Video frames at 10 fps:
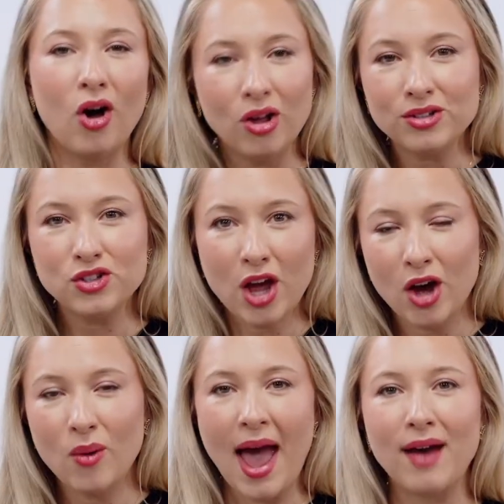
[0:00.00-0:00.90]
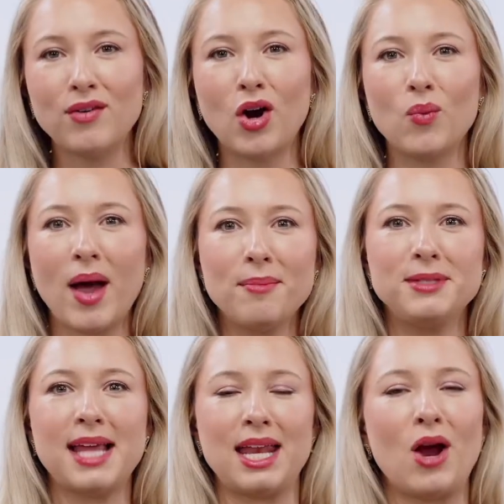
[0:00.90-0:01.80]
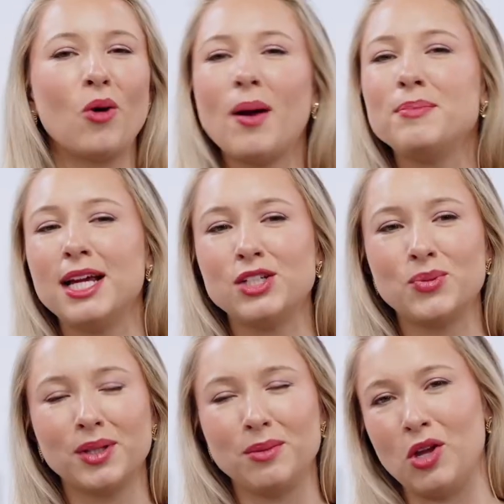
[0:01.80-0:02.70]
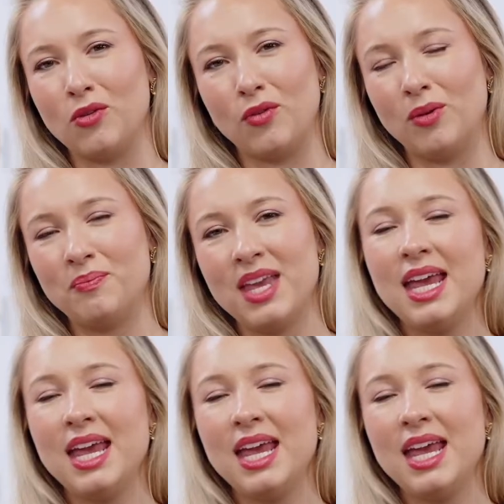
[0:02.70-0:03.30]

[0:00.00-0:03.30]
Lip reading: also have our website, and our website's really beautiful.